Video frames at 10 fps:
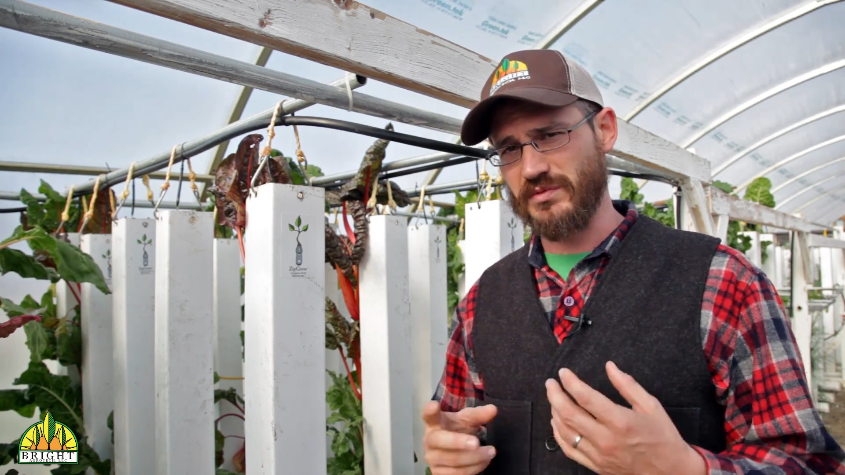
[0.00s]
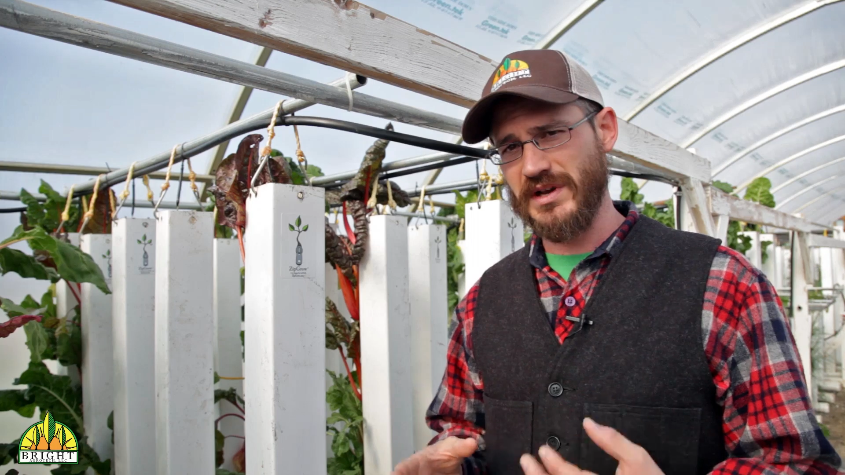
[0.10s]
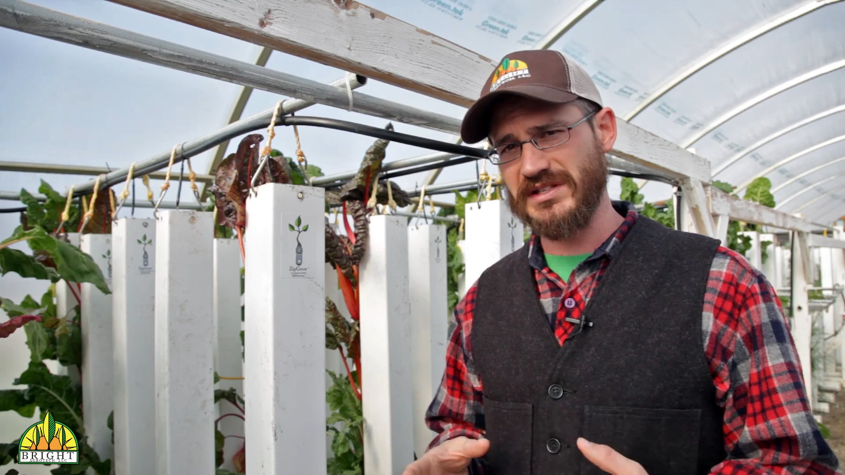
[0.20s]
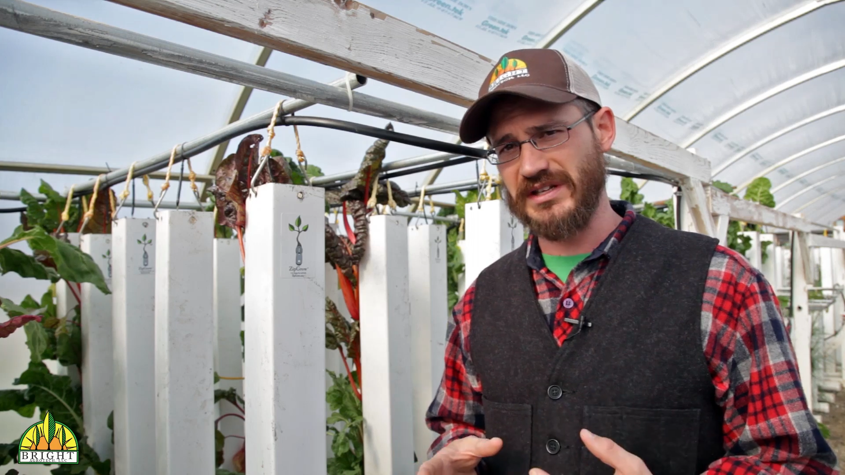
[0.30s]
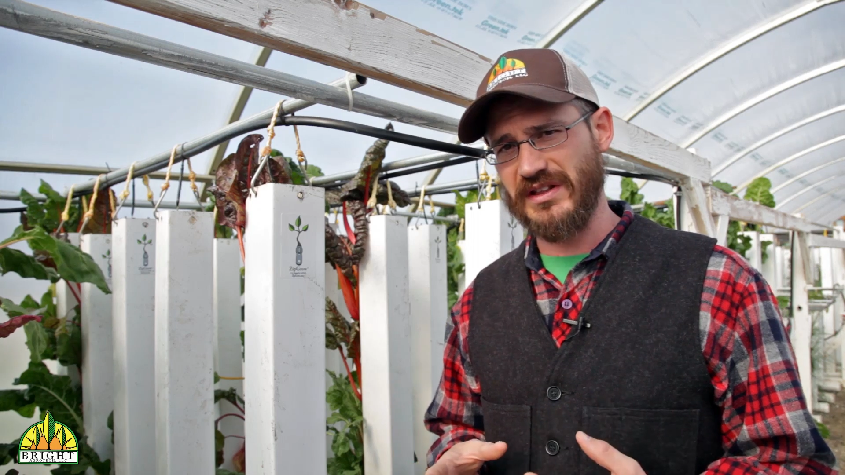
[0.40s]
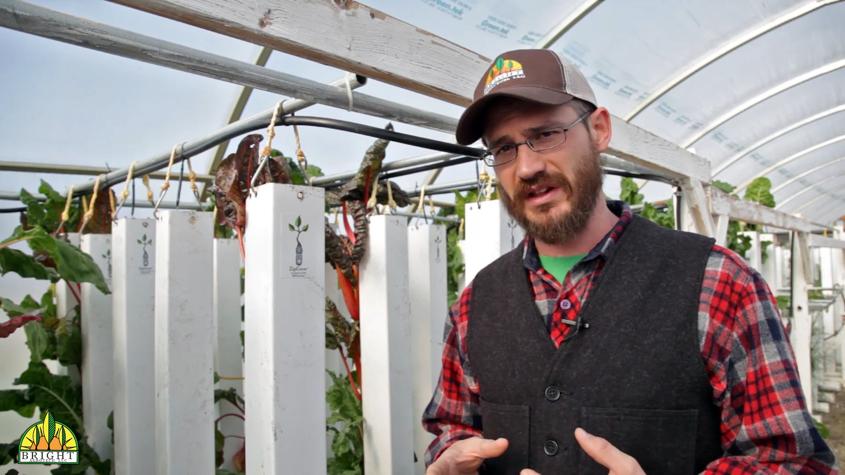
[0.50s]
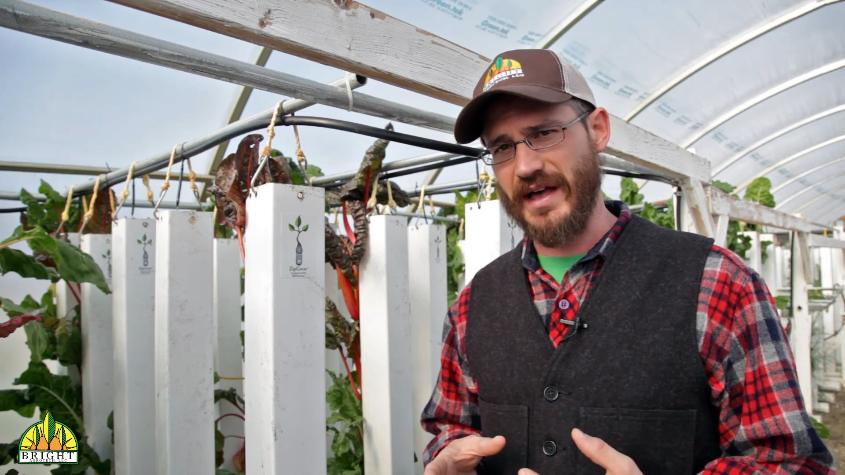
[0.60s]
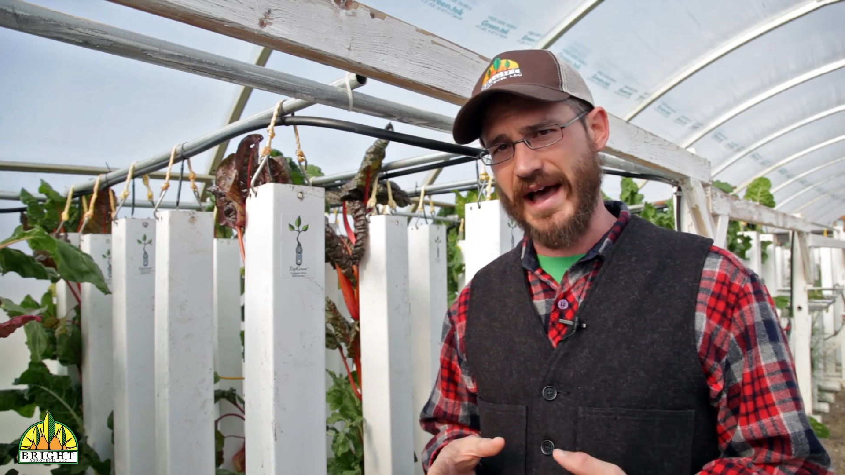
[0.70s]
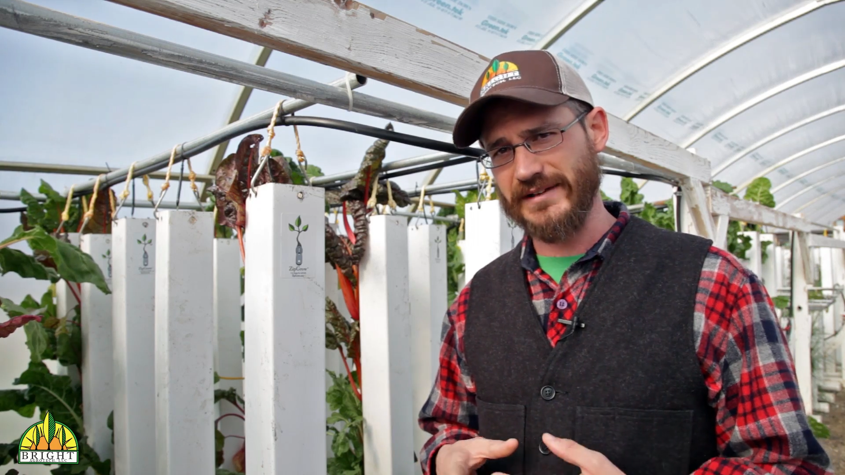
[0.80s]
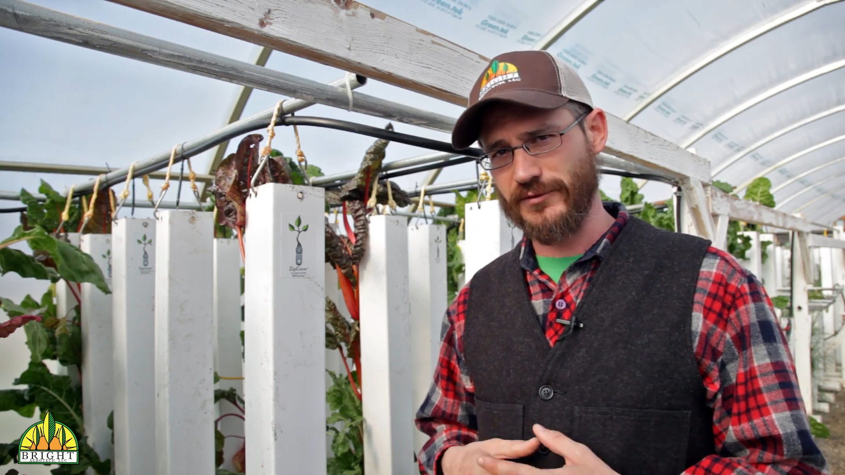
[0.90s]
arisen in the
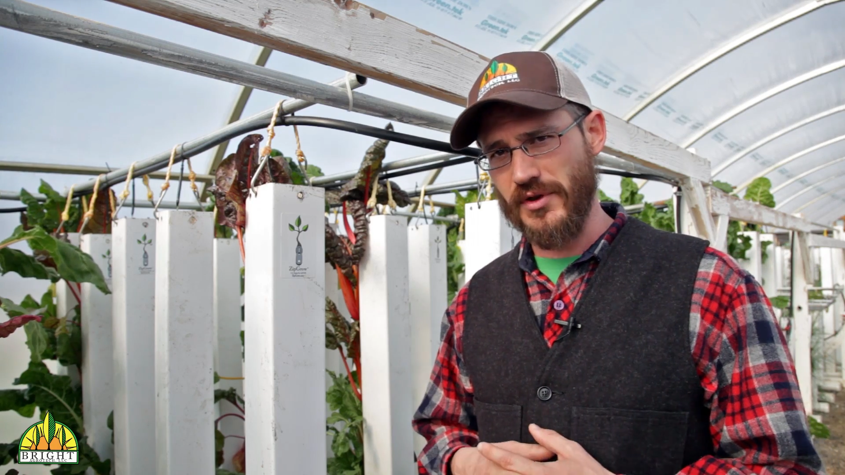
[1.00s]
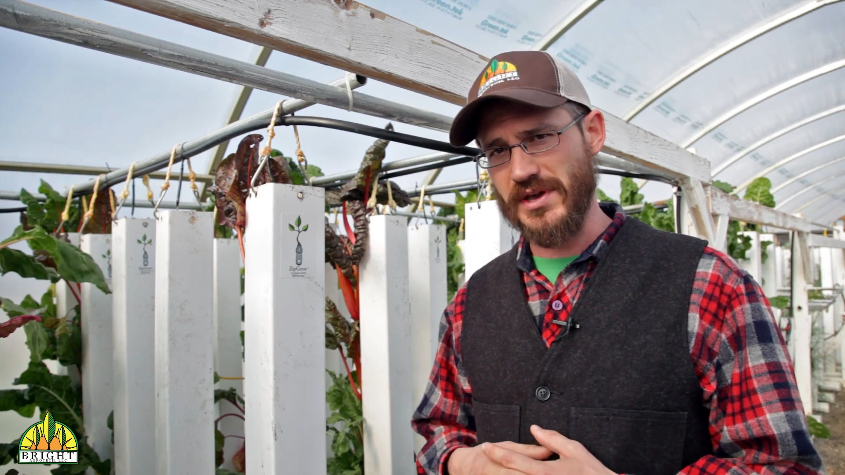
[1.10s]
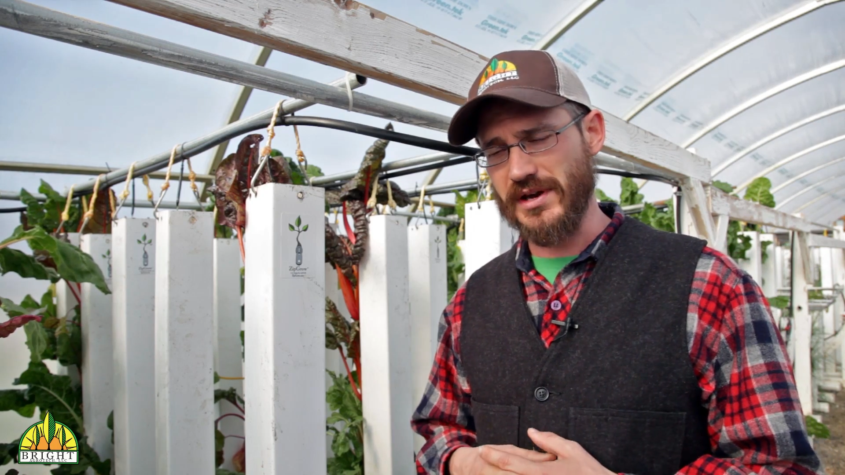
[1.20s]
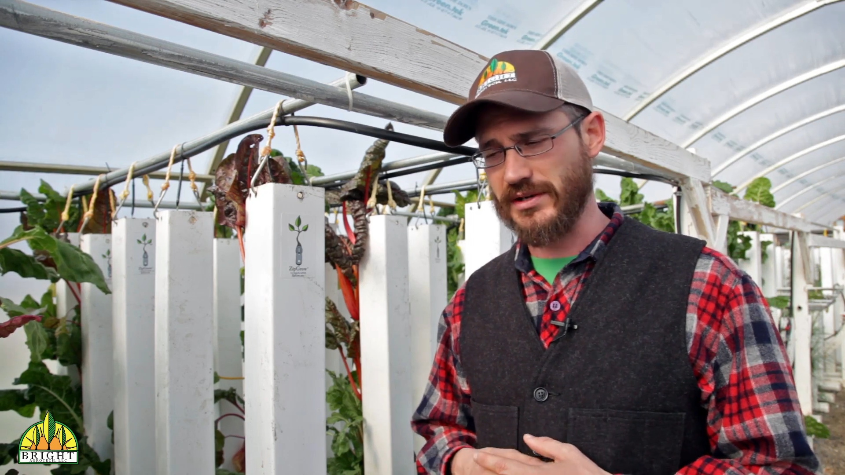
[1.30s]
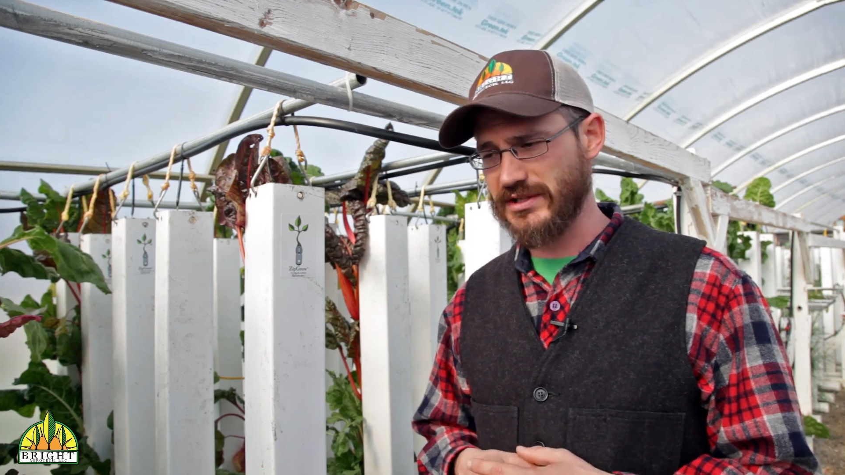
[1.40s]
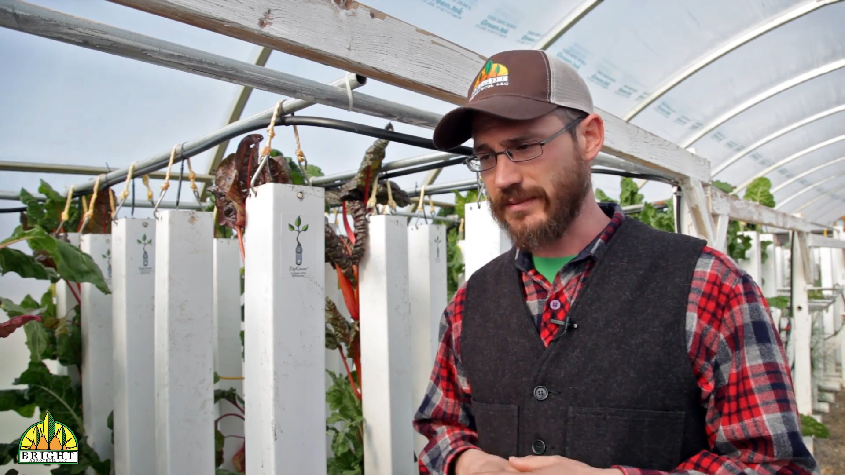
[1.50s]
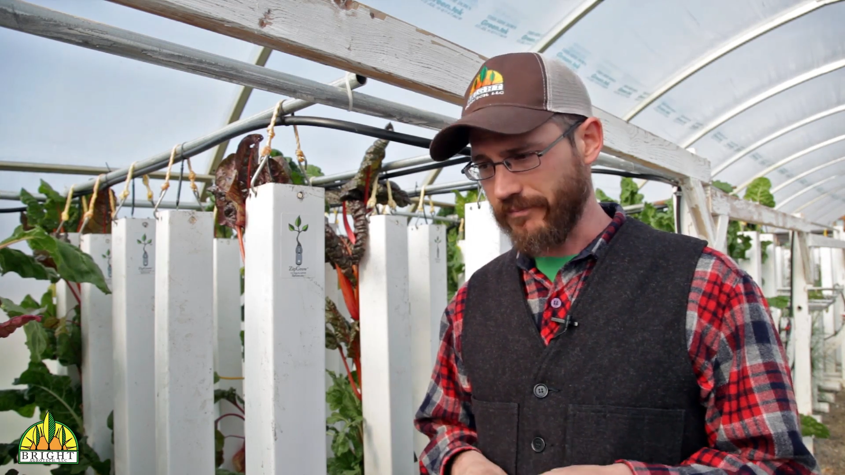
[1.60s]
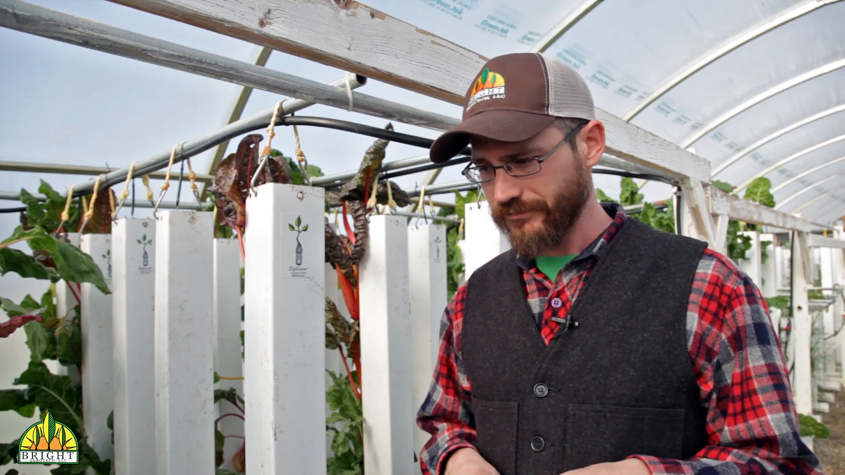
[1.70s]
last few years